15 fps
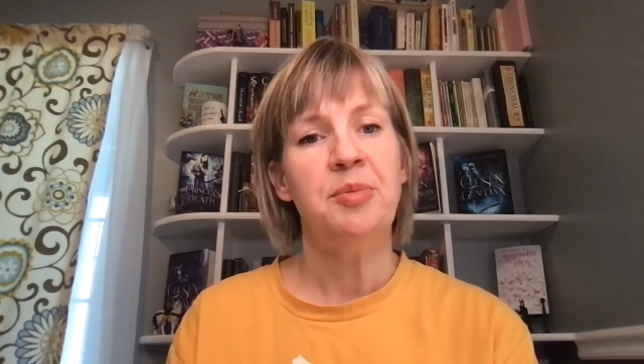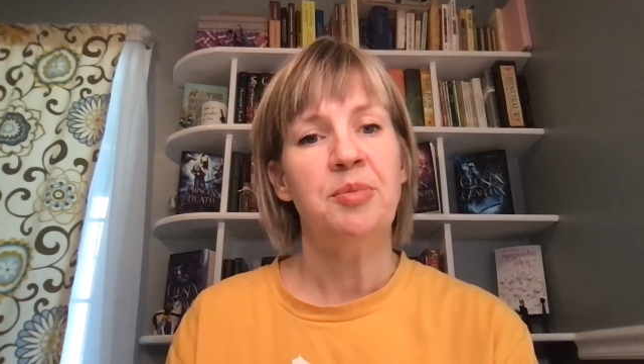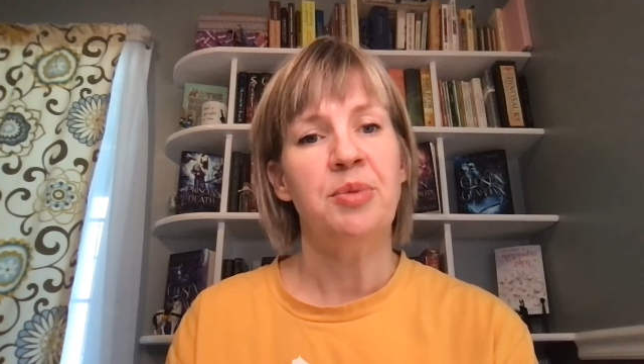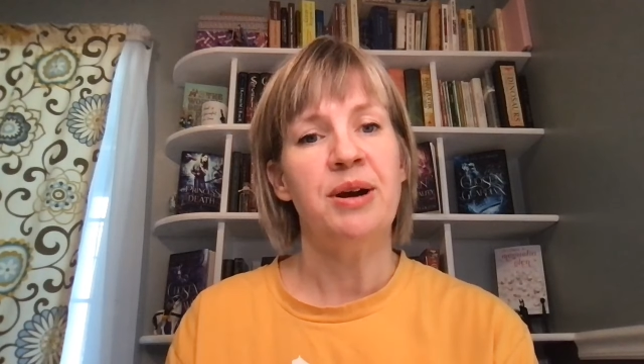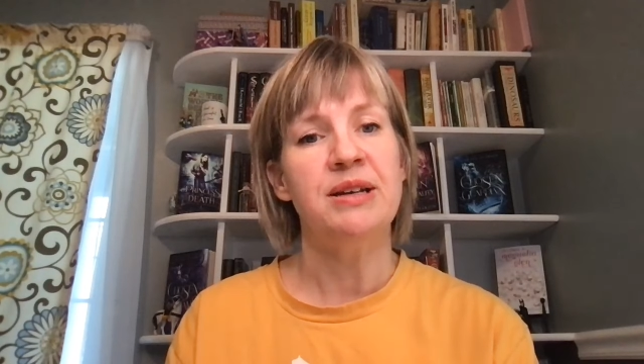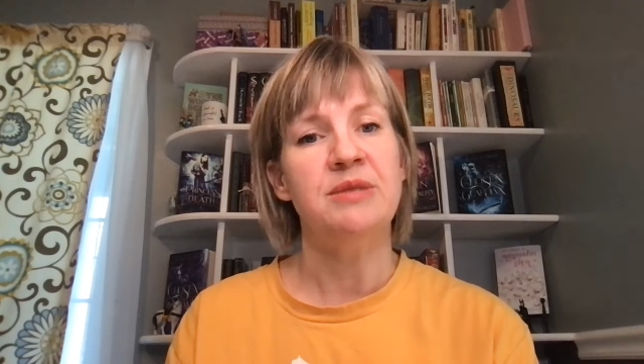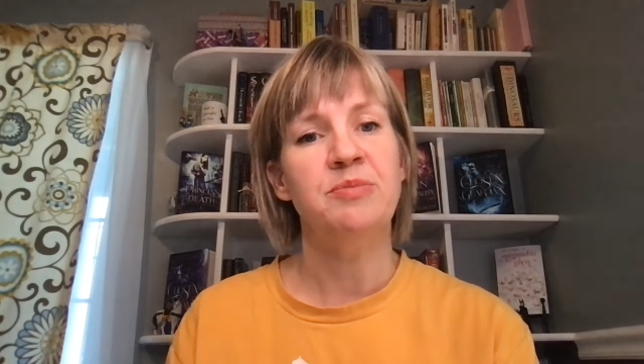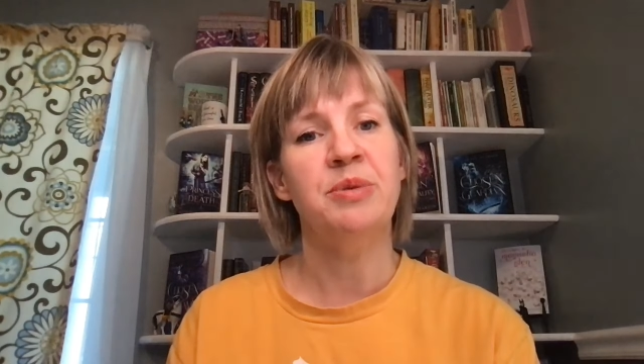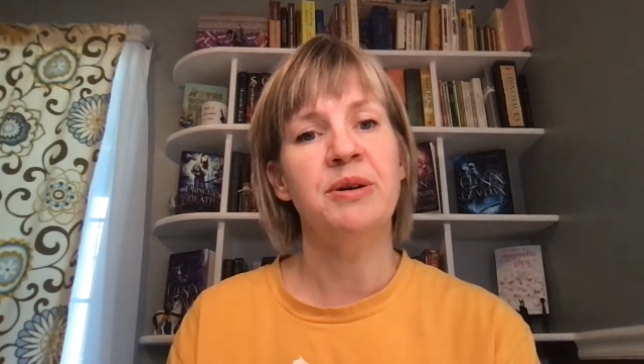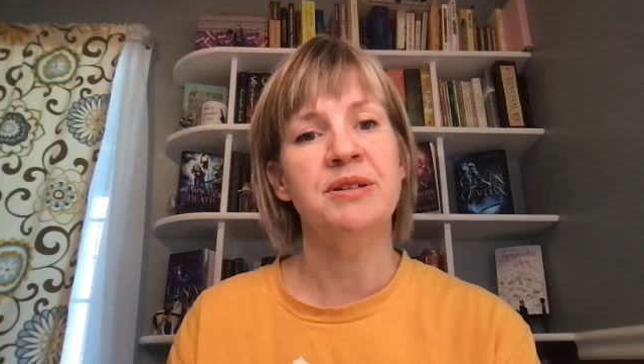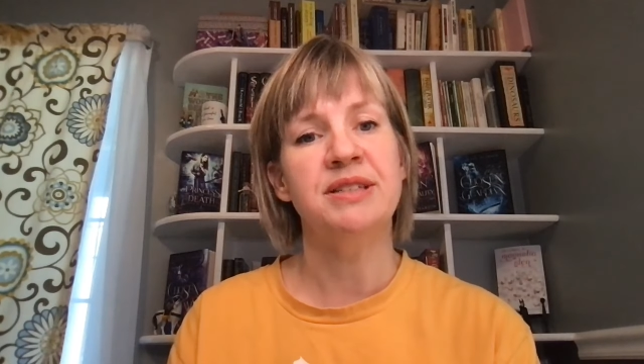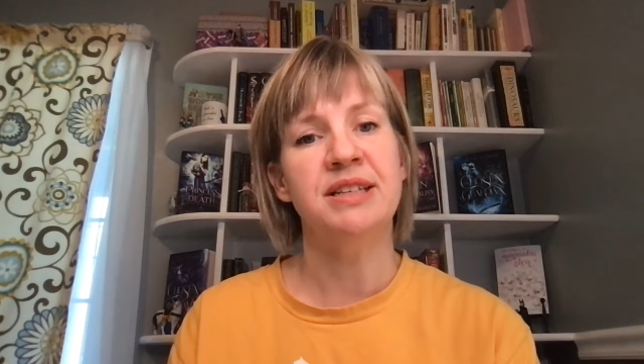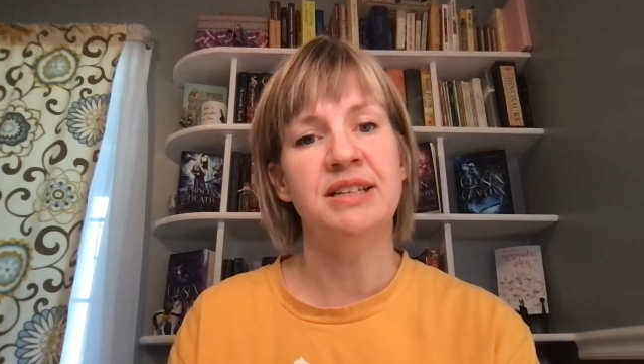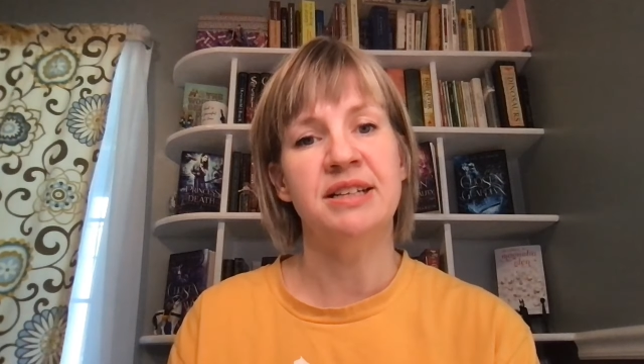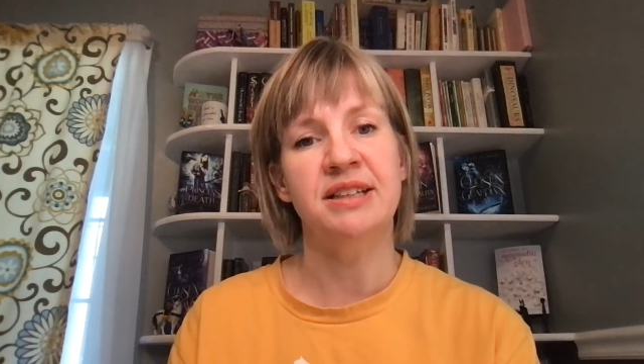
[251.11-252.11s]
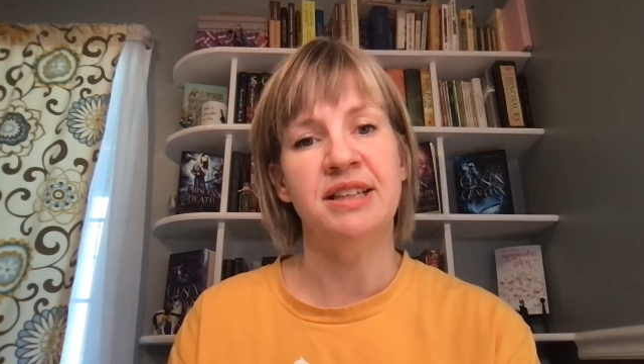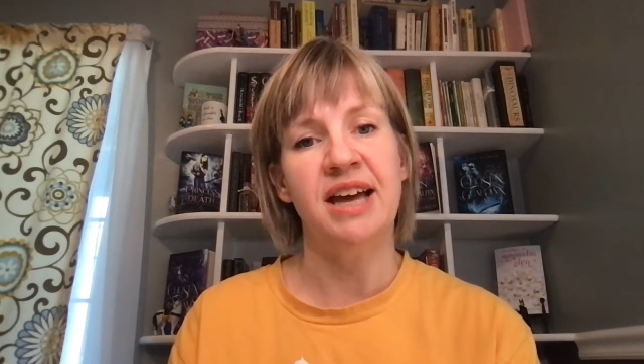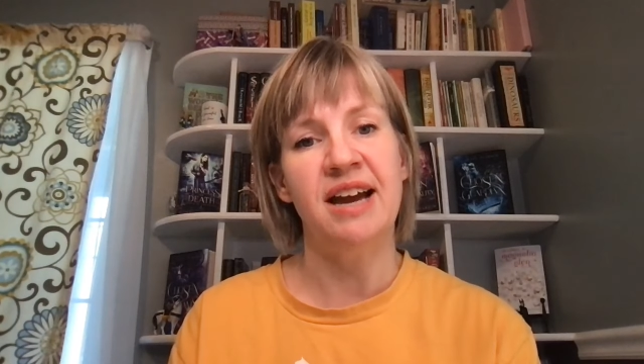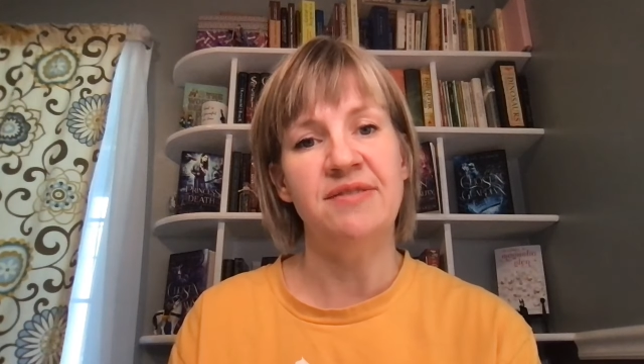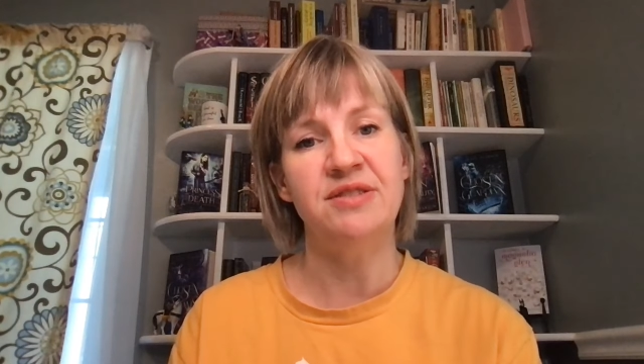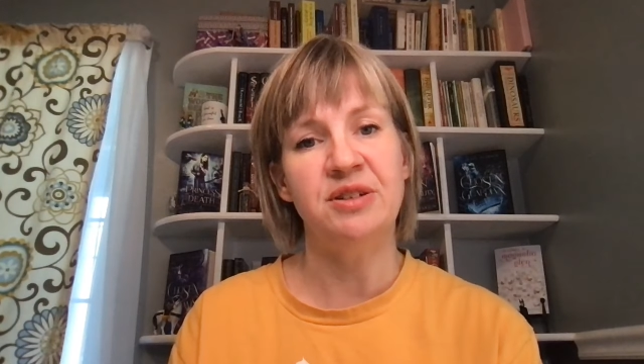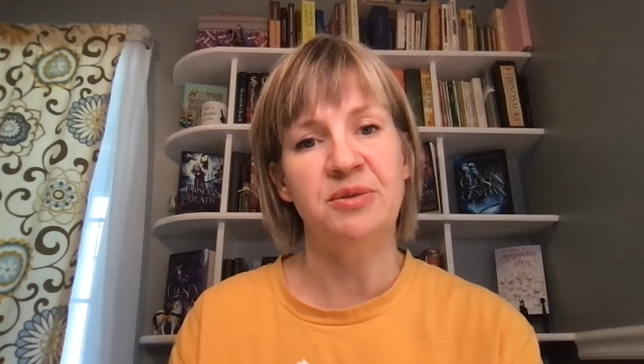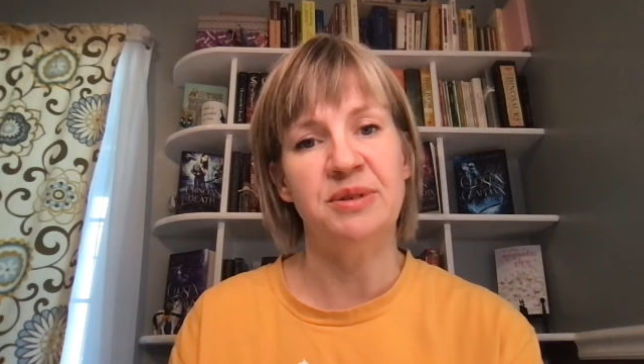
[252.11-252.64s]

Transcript: Bryce burst into laughter,